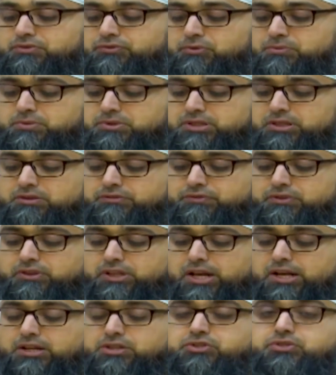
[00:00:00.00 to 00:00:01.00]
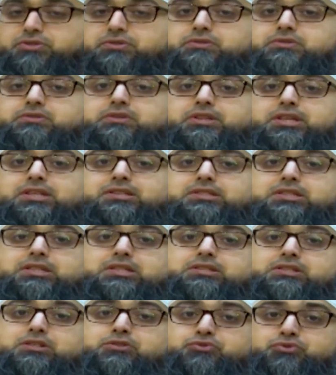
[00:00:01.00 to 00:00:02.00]
from sinful actions. This
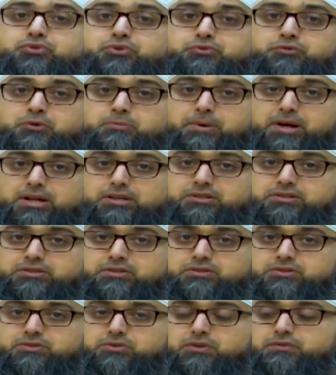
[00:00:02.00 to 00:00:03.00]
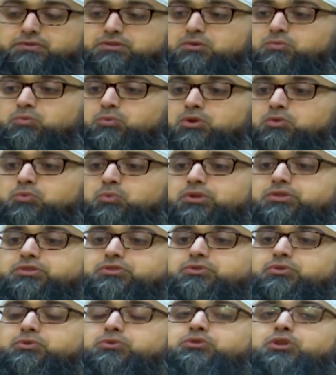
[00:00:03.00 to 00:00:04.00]
is a true repentance. So if someone wants
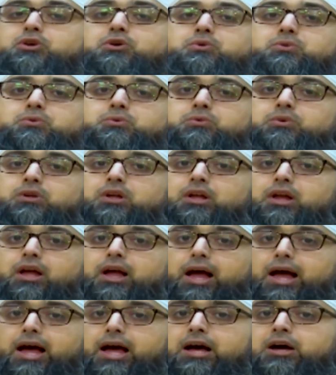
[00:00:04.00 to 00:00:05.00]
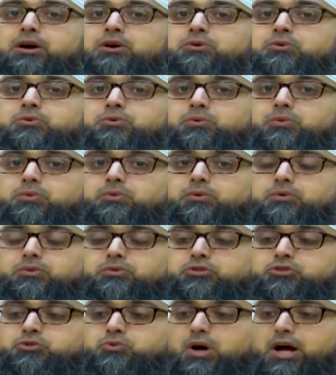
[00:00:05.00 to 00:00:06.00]
to know, how
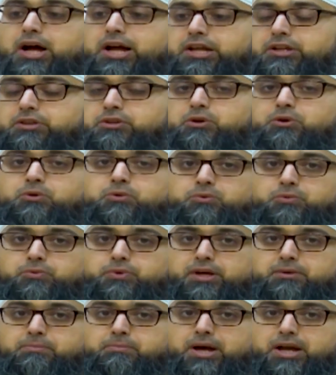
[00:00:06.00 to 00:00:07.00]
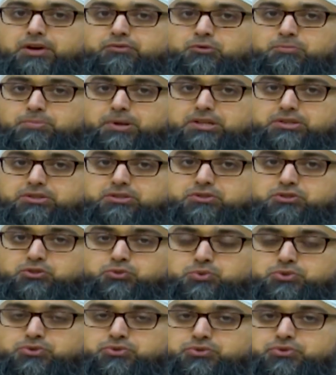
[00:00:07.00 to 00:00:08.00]
do I know that my repentance
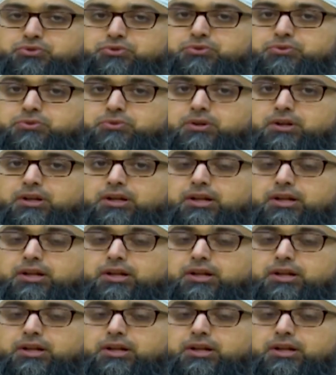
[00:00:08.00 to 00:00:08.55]
was true?